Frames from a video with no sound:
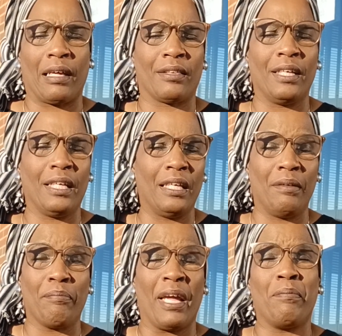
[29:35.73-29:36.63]
I think
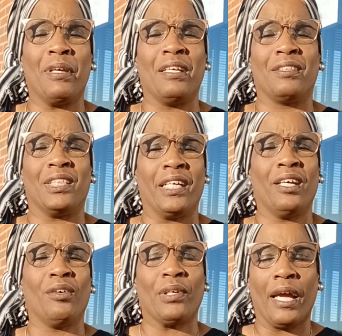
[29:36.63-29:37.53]
he may be in
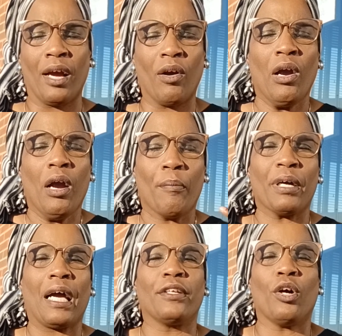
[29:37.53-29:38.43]
jail now,
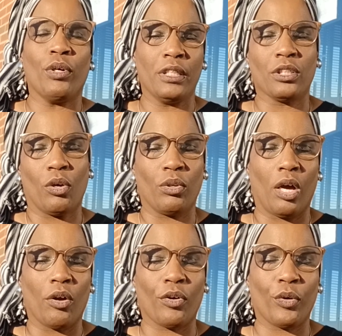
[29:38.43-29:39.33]
but I know he's no
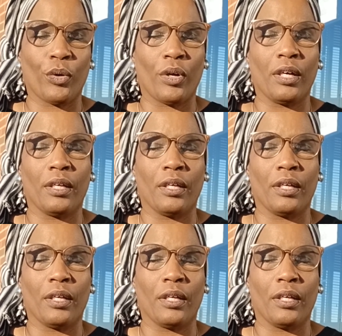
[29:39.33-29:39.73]
longer